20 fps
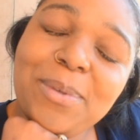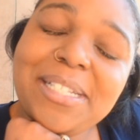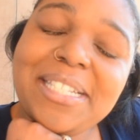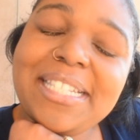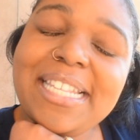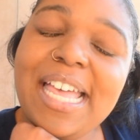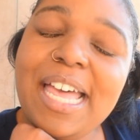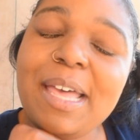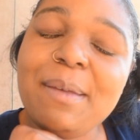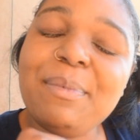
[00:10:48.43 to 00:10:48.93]

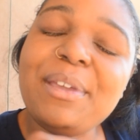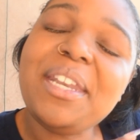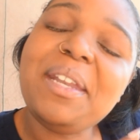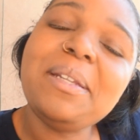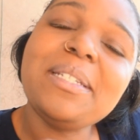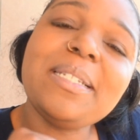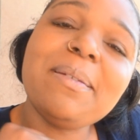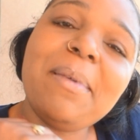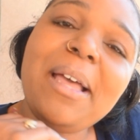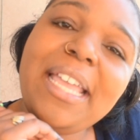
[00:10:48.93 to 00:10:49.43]
What's up? Get
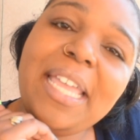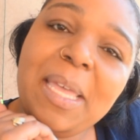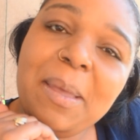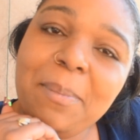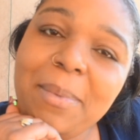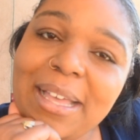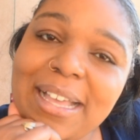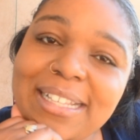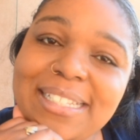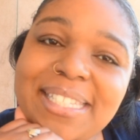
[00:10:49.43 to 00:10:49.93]
into my
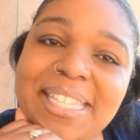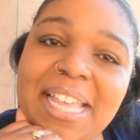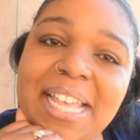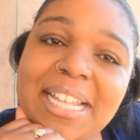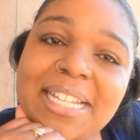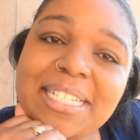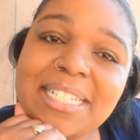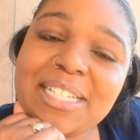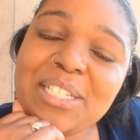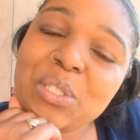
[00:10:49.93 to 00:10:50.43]
inbox.
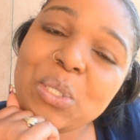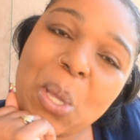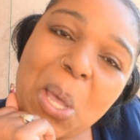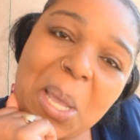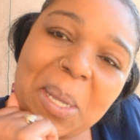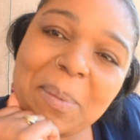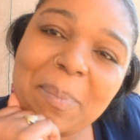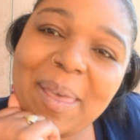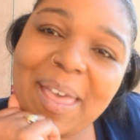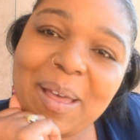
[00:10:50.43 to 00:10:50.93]
Yes, let's
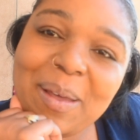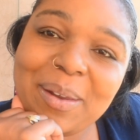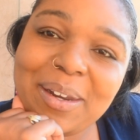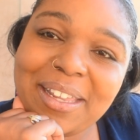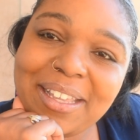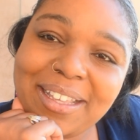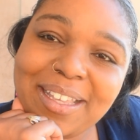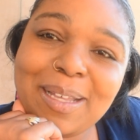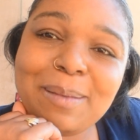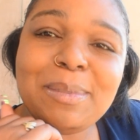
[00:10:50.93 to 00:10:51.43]
talk about
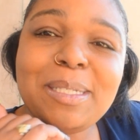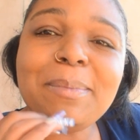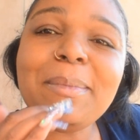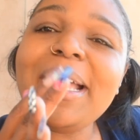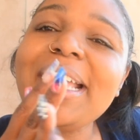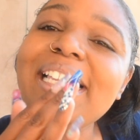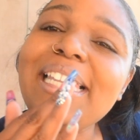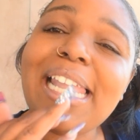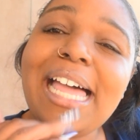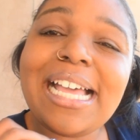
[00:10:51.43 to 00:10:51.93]
it. Come to
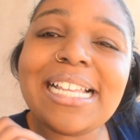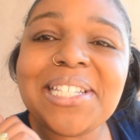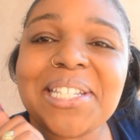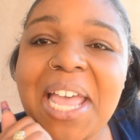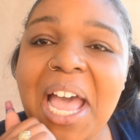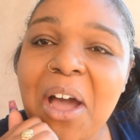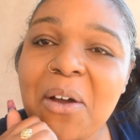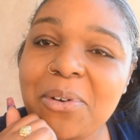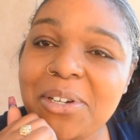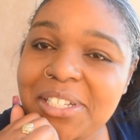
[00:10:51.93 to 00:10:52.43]
my class
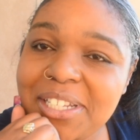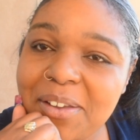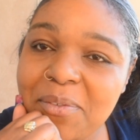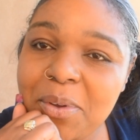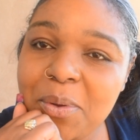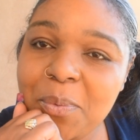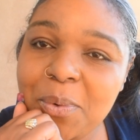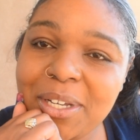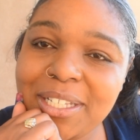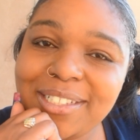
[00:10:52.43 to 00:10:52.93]
hours,
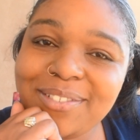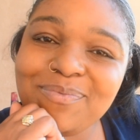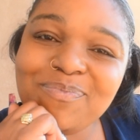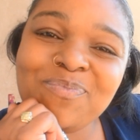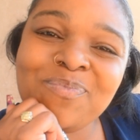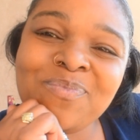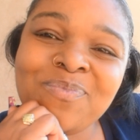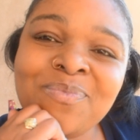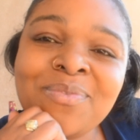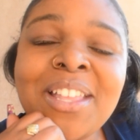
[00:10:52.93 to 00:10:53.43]
everyone.
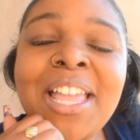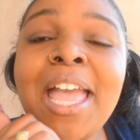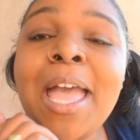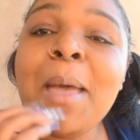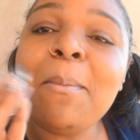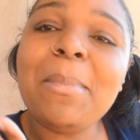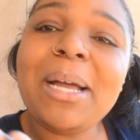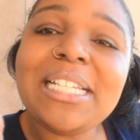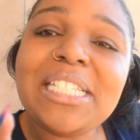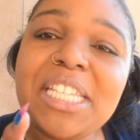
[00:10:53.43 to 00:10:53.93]

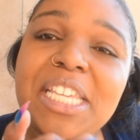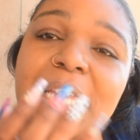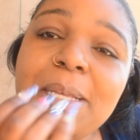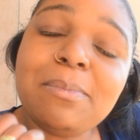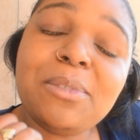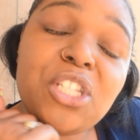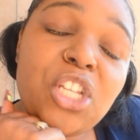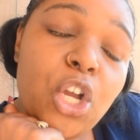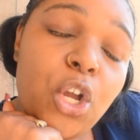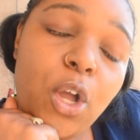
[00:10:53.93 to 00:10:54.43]
My
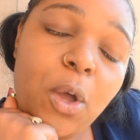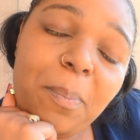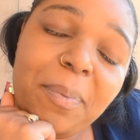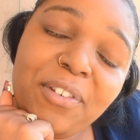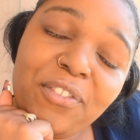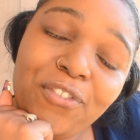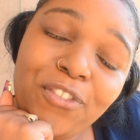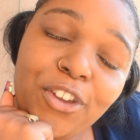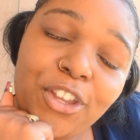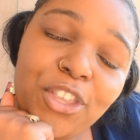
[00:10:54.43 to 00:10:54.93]
DMs are
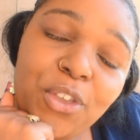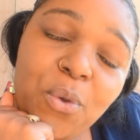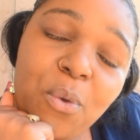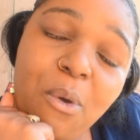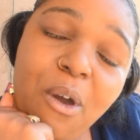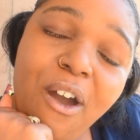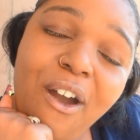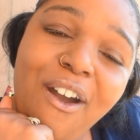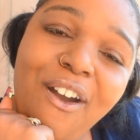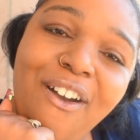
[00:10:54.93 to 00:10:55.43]
open for
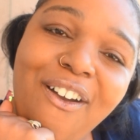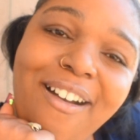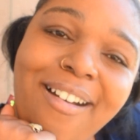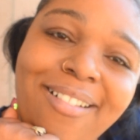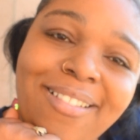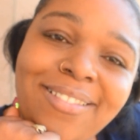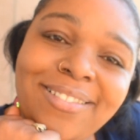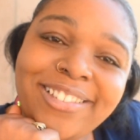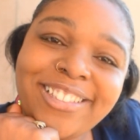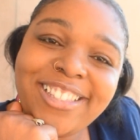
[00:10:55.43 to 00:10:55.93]
you all.
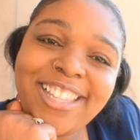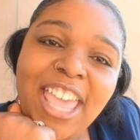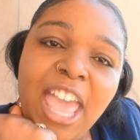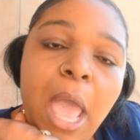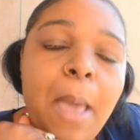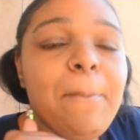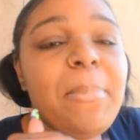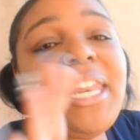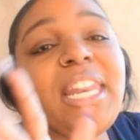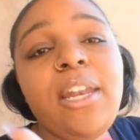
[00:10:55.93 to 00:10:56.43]

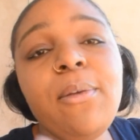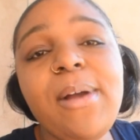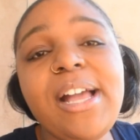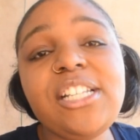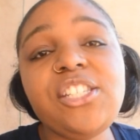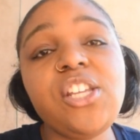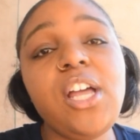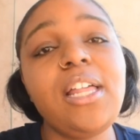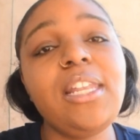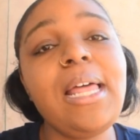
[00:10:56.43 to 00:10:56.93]
But
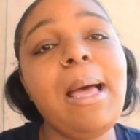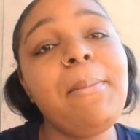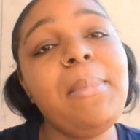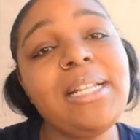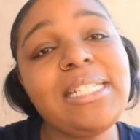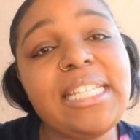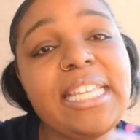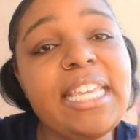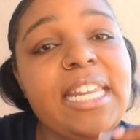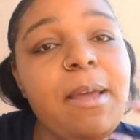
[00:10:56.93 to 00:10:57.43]
anyways, y'all, I'm
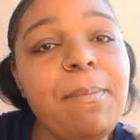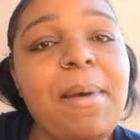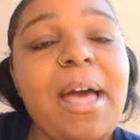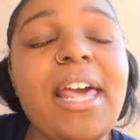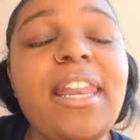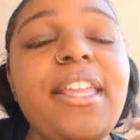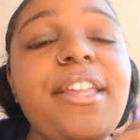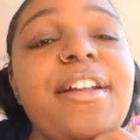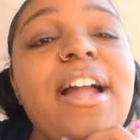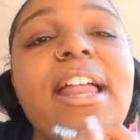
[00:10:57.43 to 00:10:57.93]
about to get up
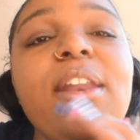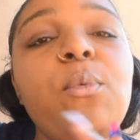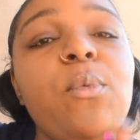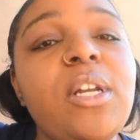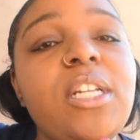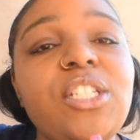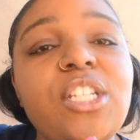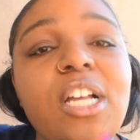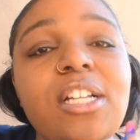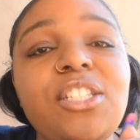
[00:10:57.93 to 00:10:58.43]
out of here. I didn't
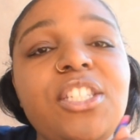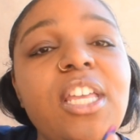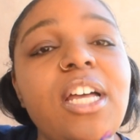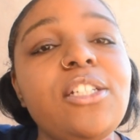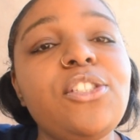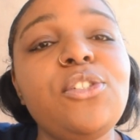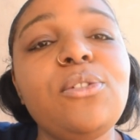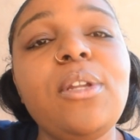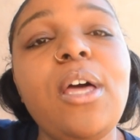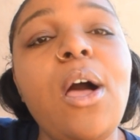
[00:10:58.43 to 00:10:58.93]
want to talk to
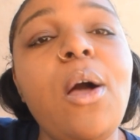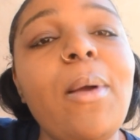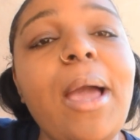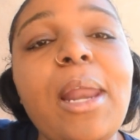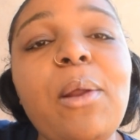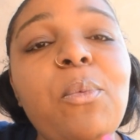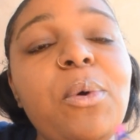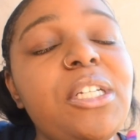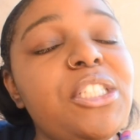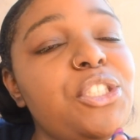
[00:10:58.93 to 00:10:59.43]
y'all too long.
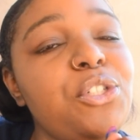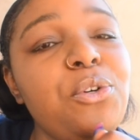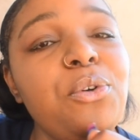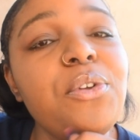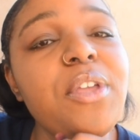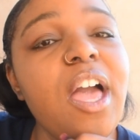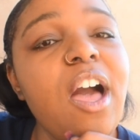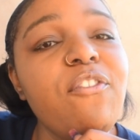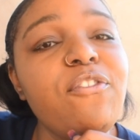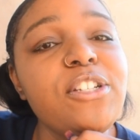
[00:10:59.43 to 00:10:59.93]
I didn't want to
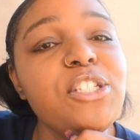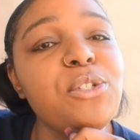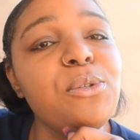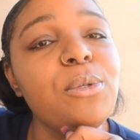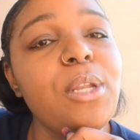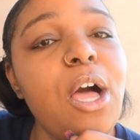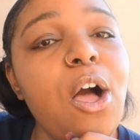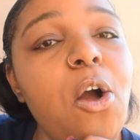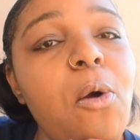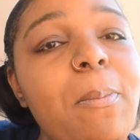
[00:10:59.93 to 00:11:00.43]
school y'all for too
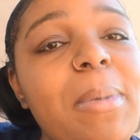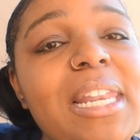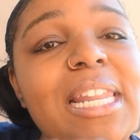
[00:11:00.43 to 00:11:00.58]
long.